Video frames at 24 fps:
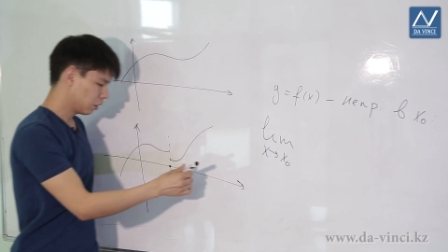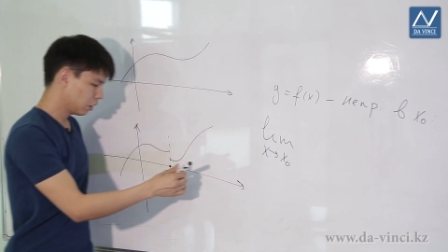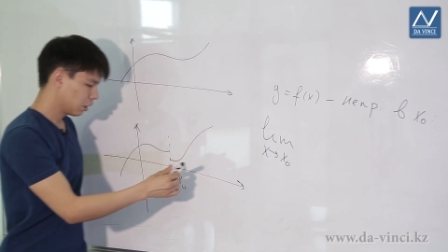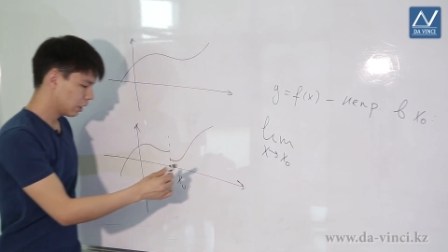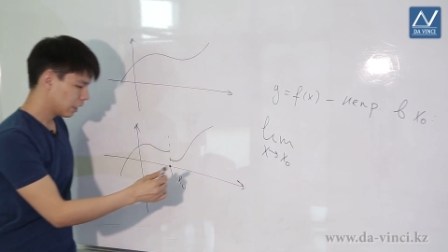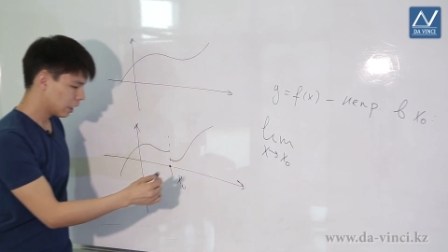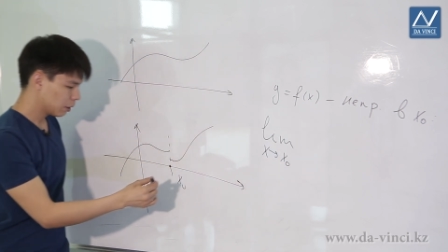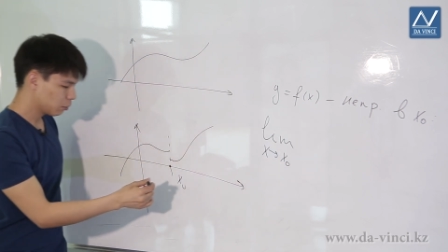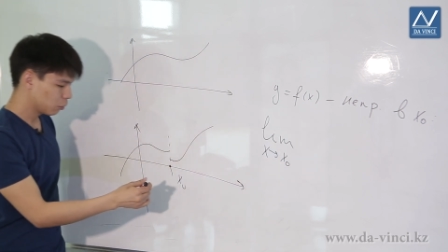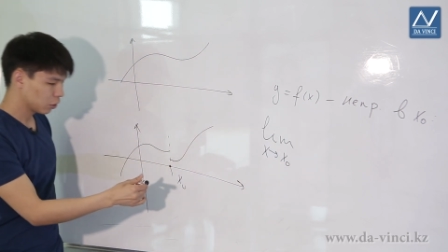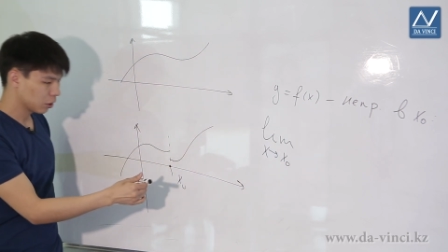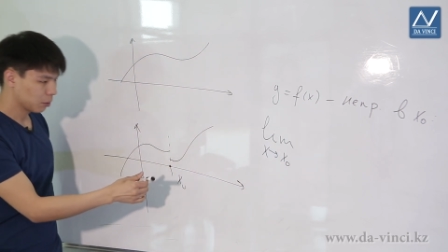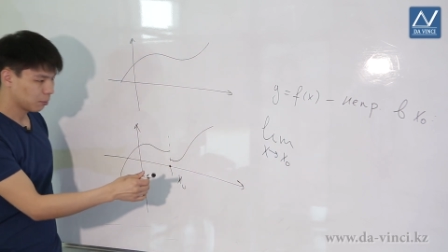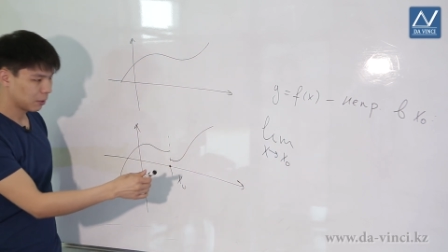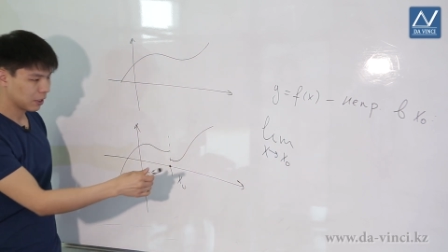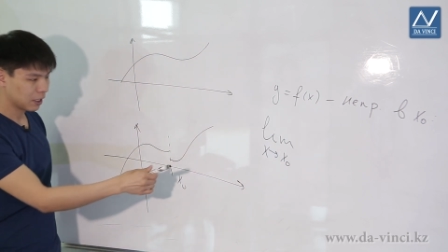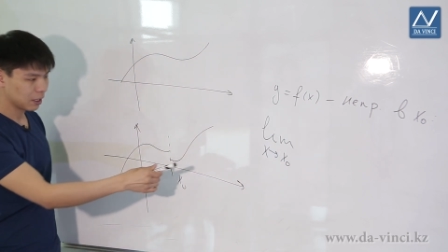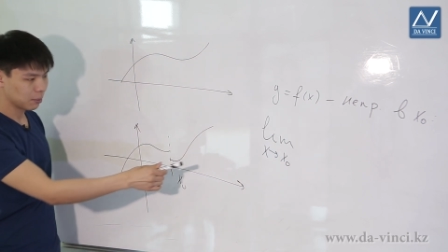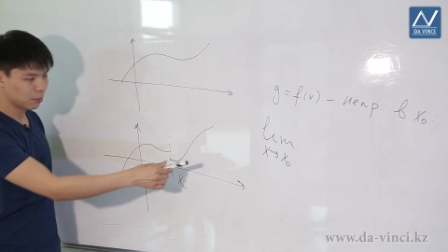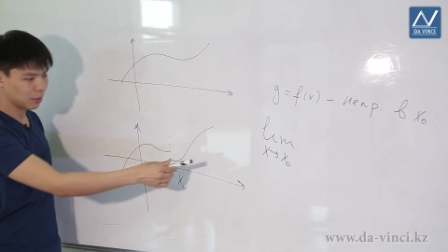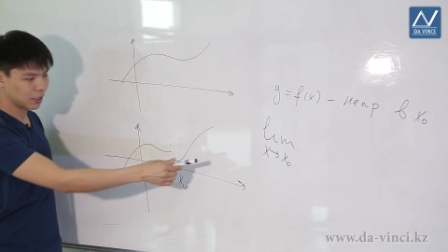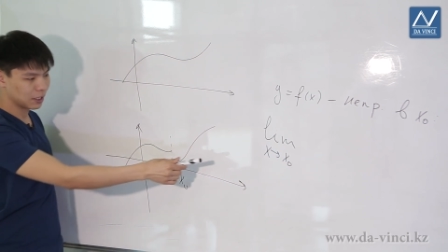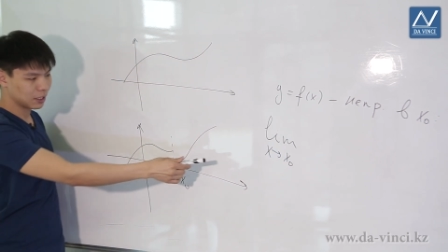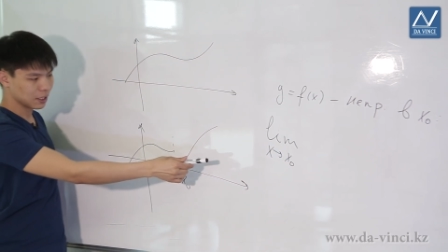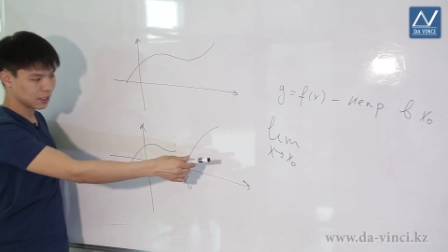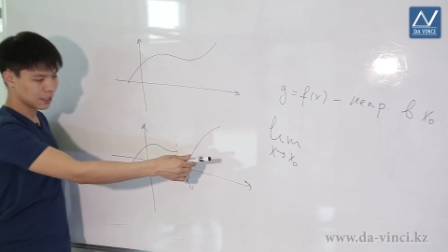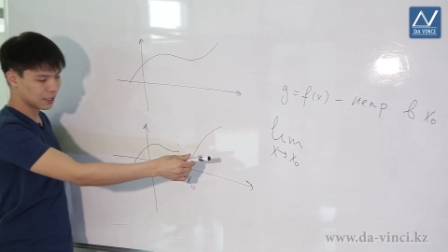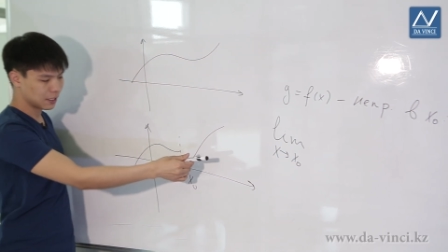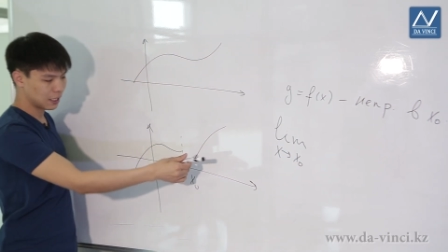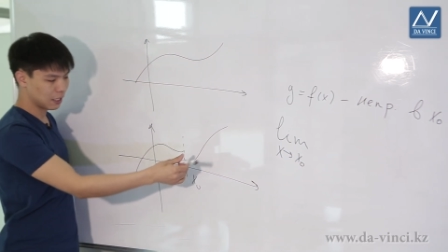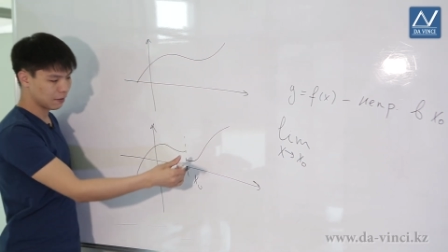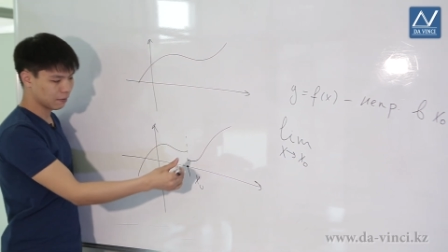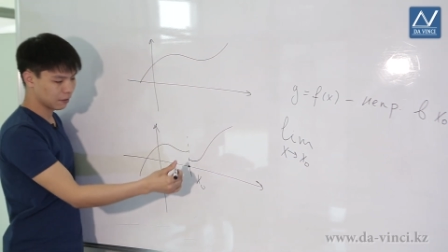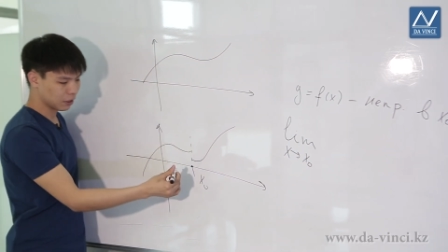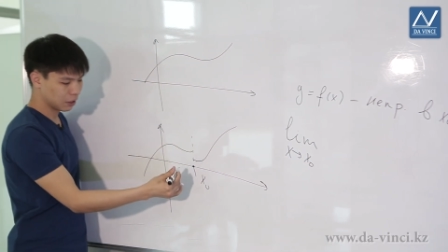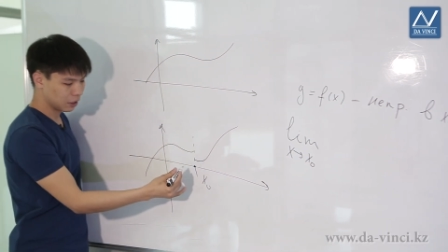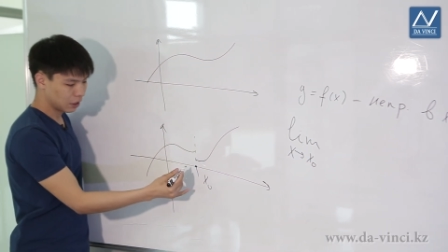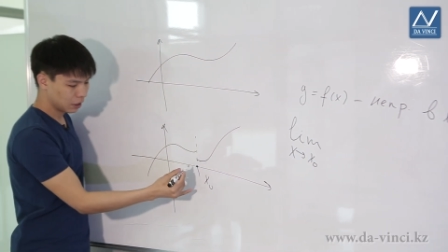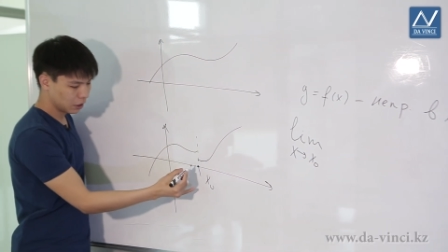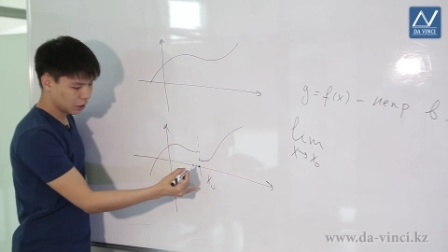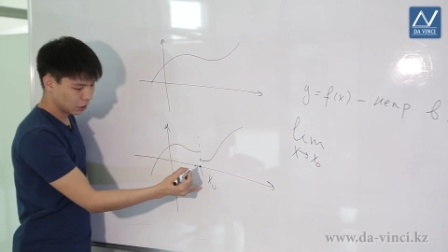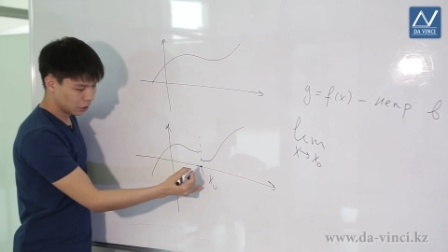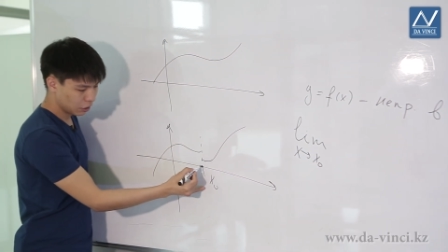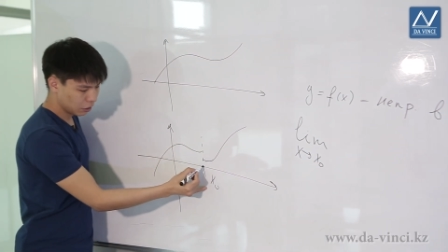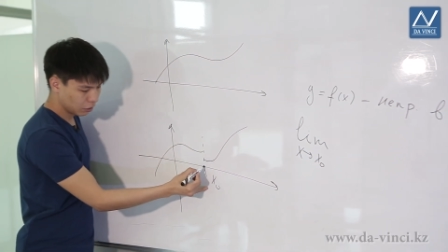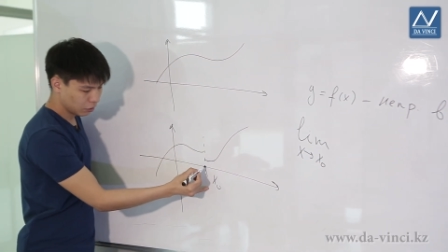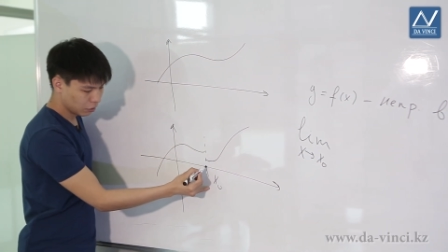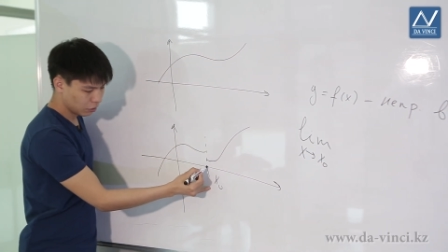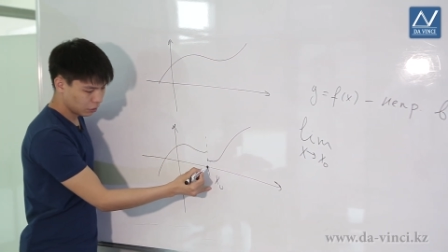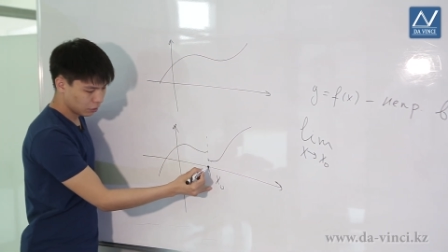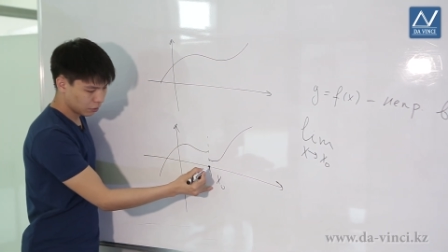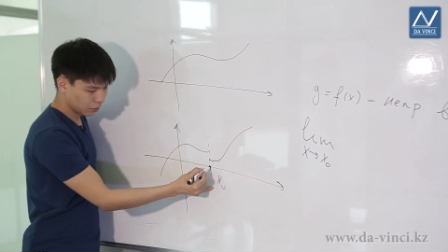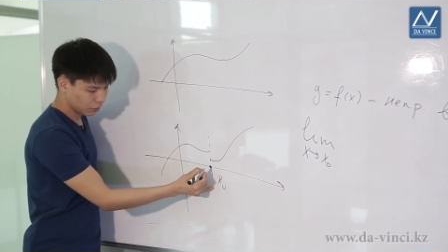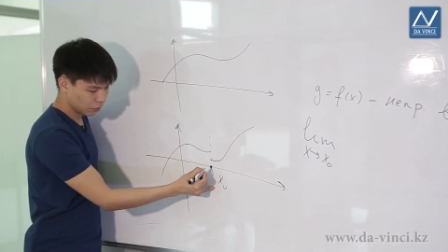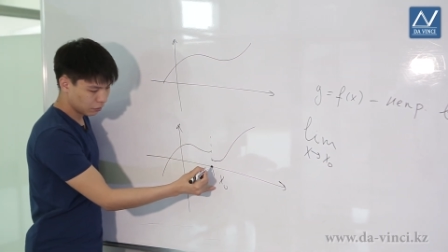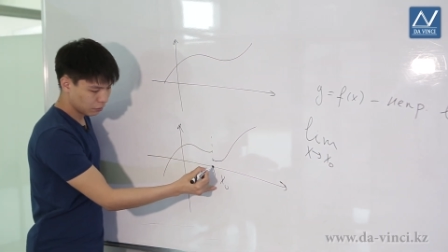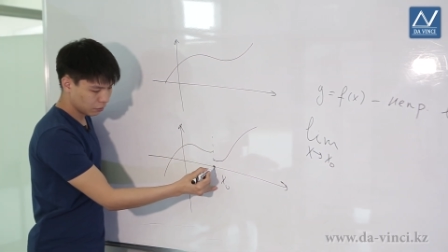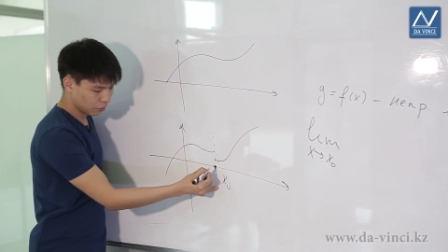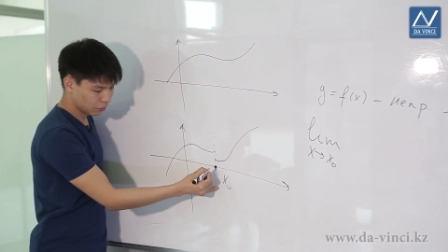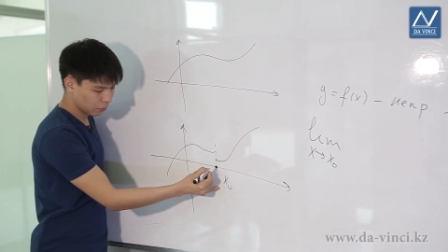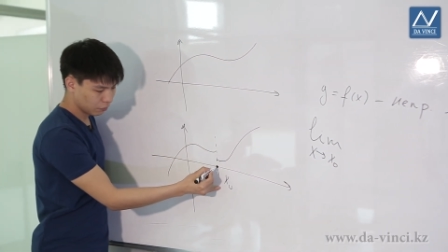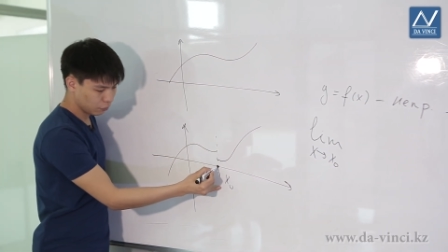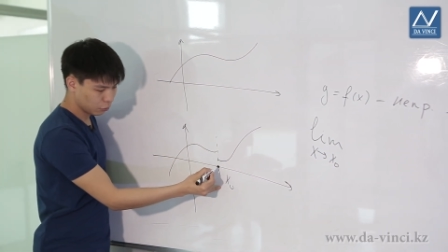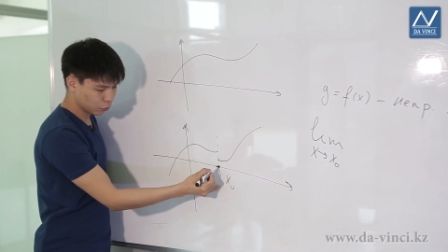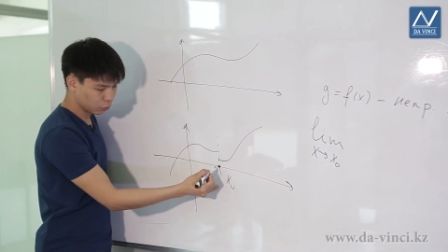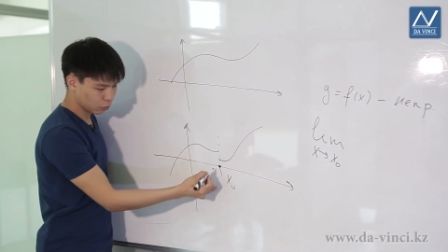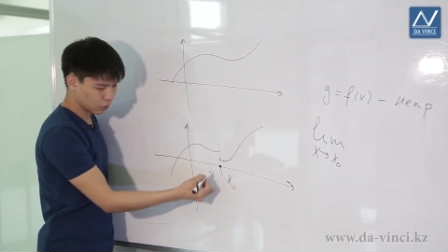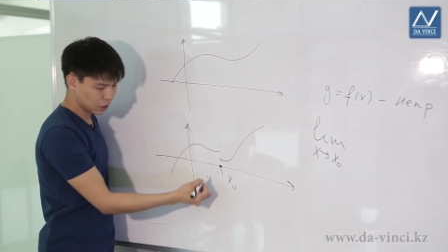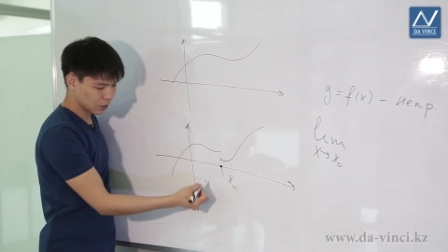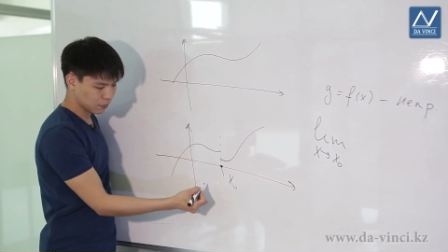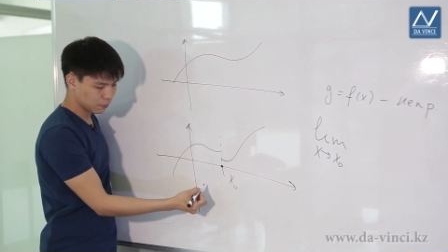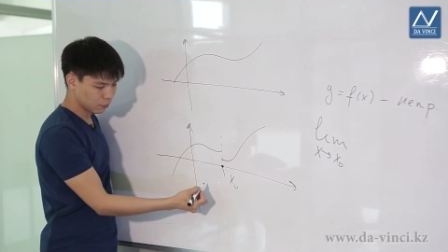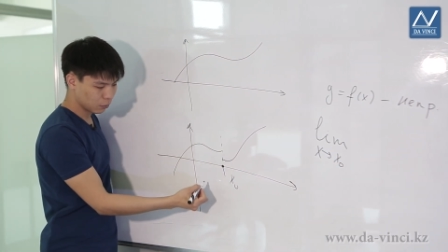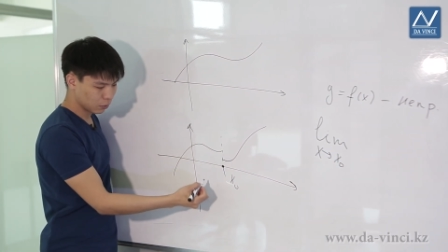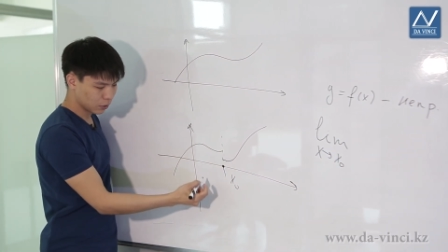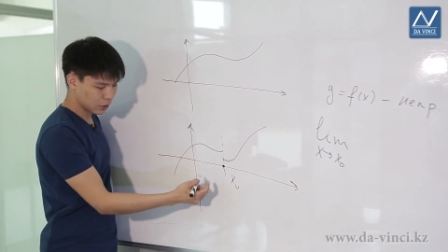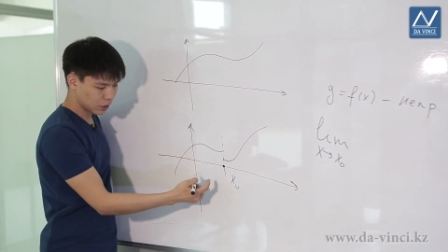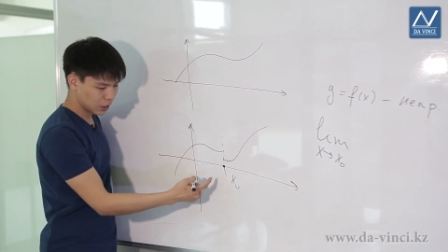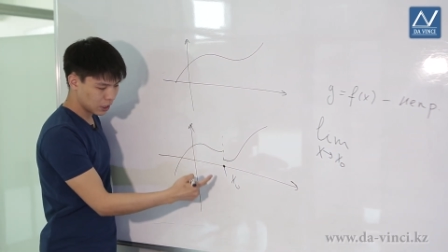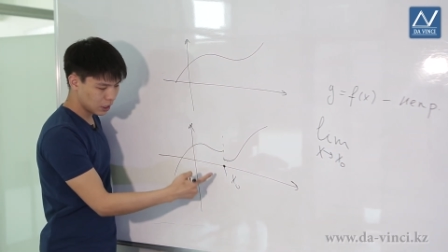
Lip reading: How can we understand the limit from the left? We have a function.